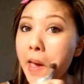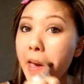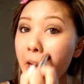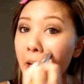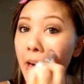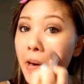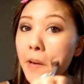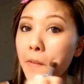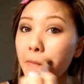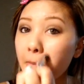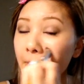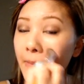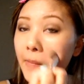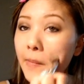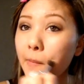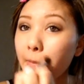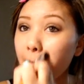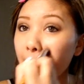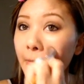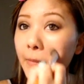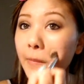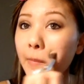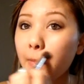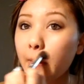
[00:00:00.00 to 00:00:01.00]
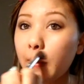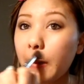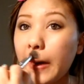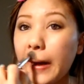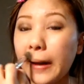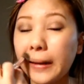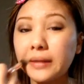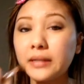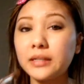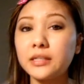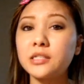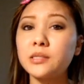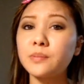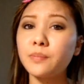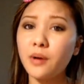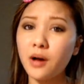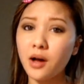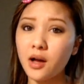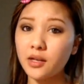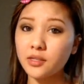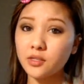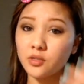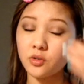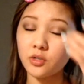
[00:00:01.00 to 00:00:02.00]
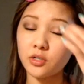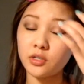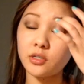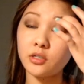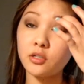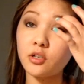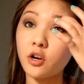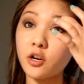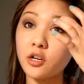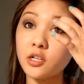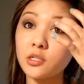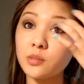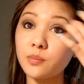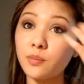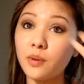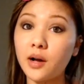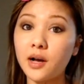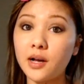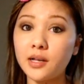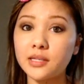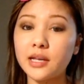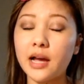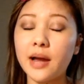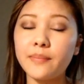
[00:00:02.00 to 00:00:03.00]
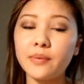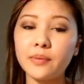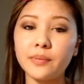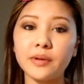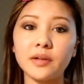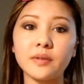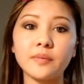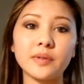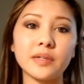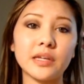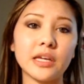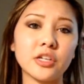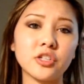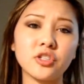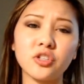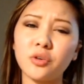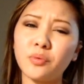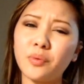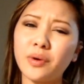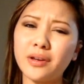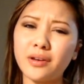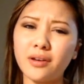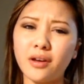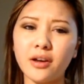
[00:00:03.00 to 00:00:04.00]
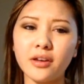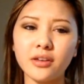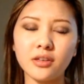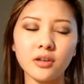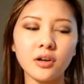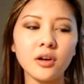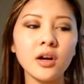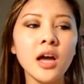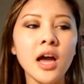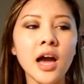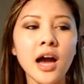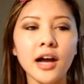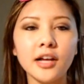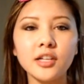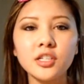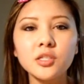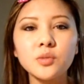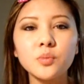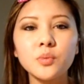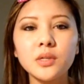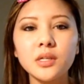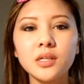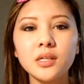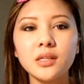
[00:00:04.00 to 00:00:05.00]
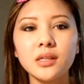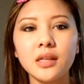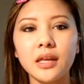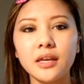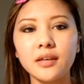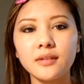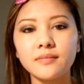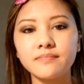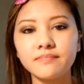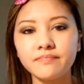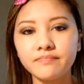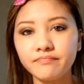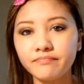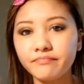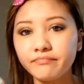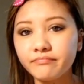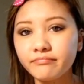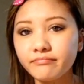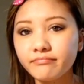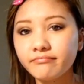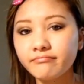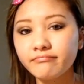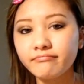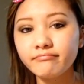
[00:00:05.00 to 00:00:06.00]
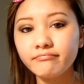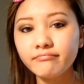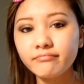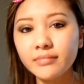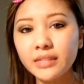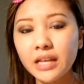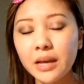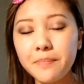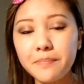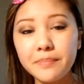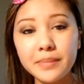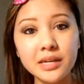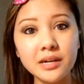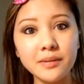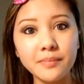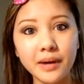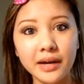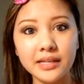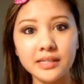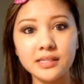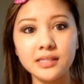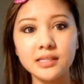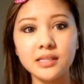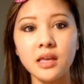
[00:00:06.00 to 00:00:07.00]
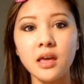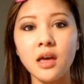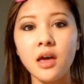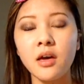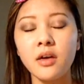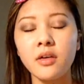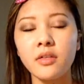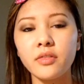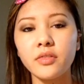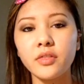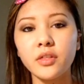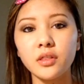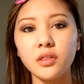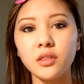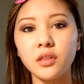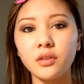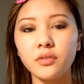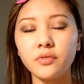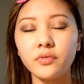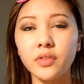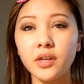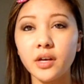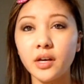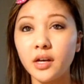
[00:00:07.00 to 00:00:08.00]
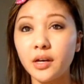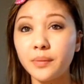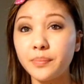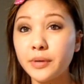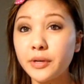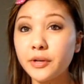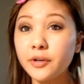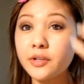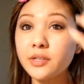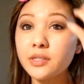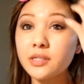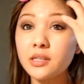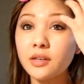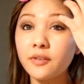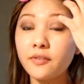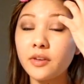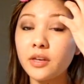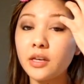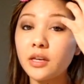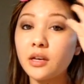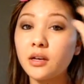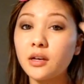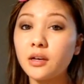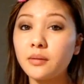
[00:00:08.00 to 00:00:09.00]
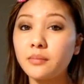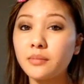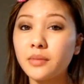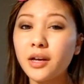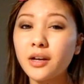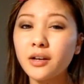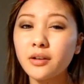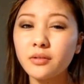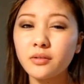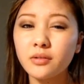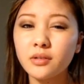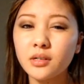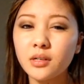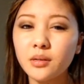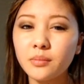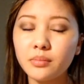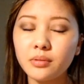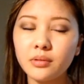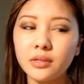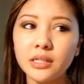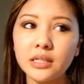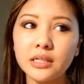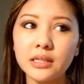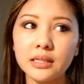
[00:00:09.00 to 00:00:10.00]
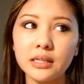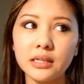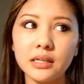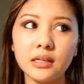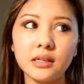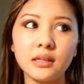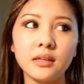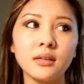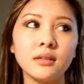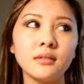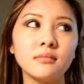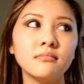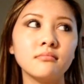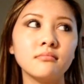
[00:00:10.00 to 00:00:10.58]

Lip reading: acne spots or dark spots, hyperpigmentation or whatnot, you know. I just want to like minimize the appearance of it, not completely